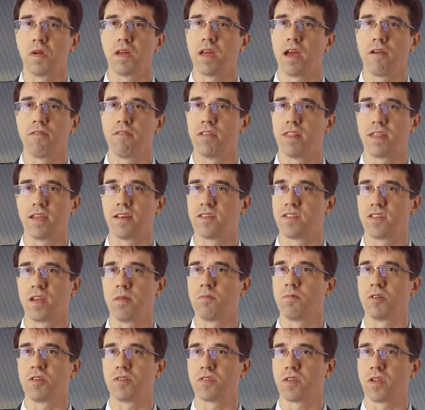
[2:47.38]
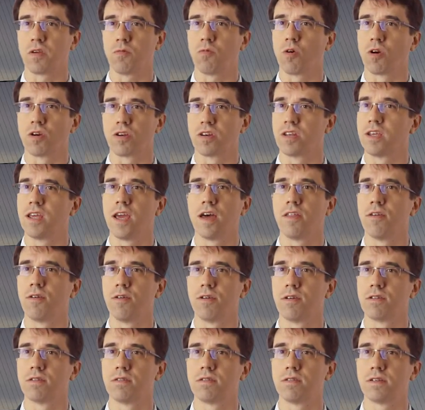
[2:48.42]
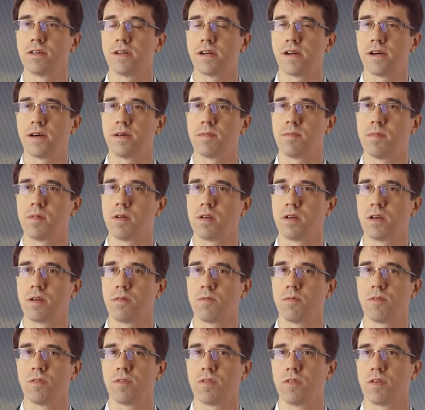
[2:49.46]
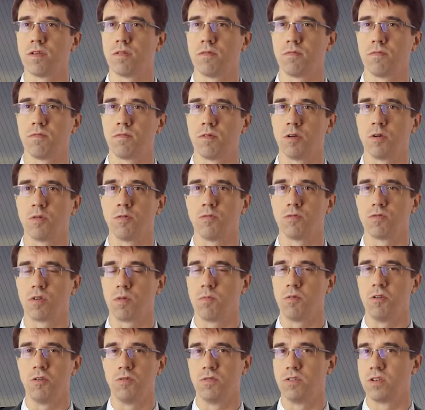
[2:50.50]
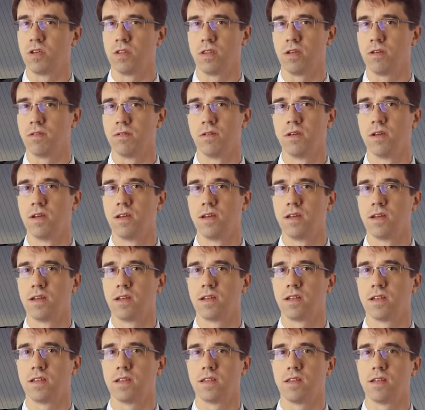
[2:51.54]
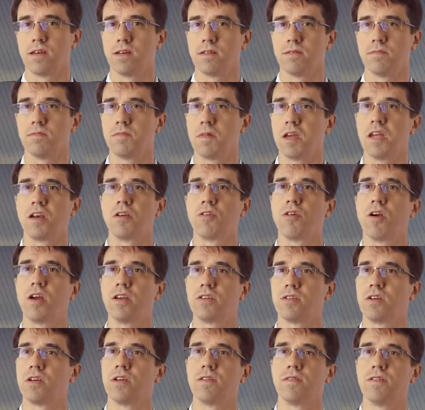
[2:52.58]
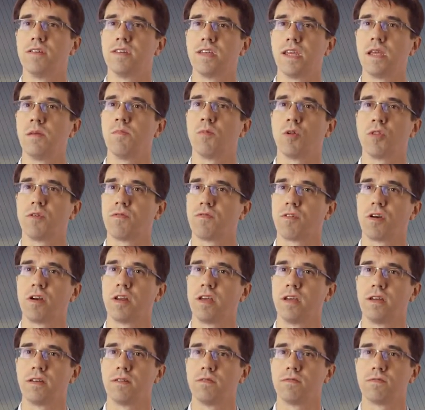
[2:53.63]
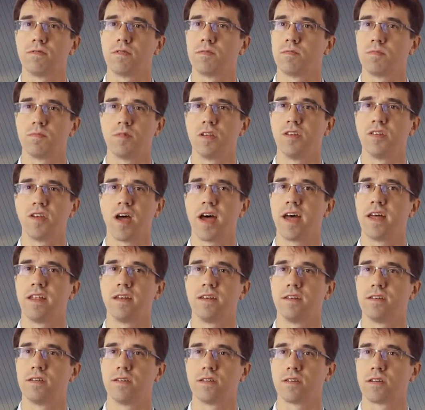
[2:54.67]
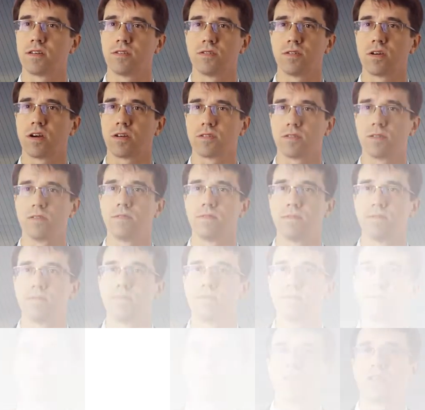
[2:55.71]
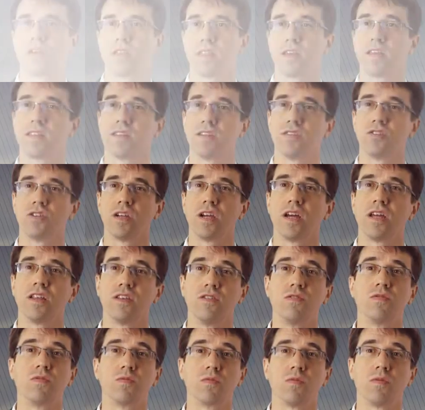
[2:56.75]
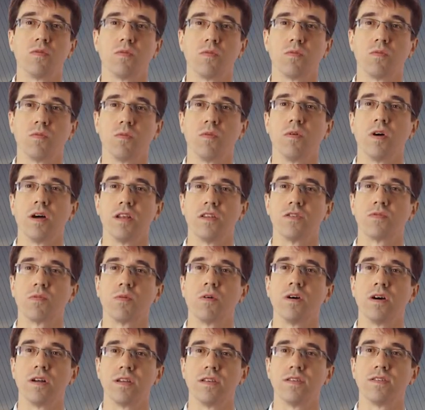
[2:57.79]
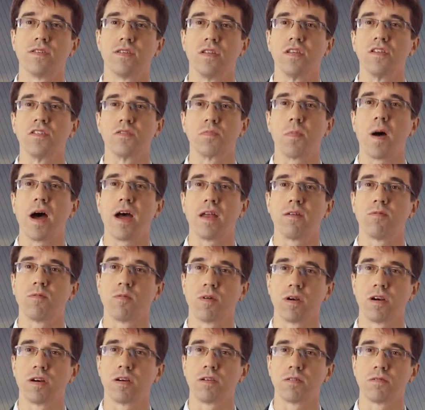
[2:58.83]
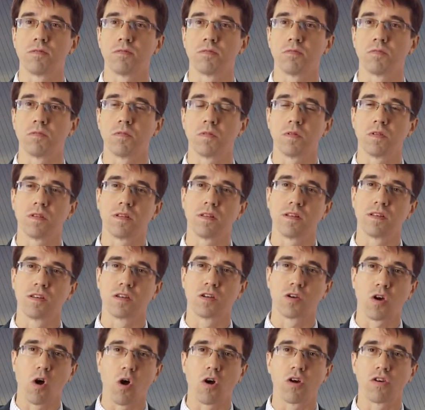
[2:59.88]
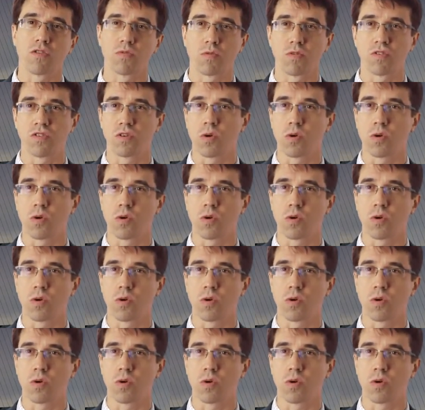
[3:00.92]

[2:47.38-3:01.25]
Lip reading: everything seamlessly worked together, and it was a real tribute to the integration of the team on the front end, from design to construction. So I think the Sheds once was a spot where cars were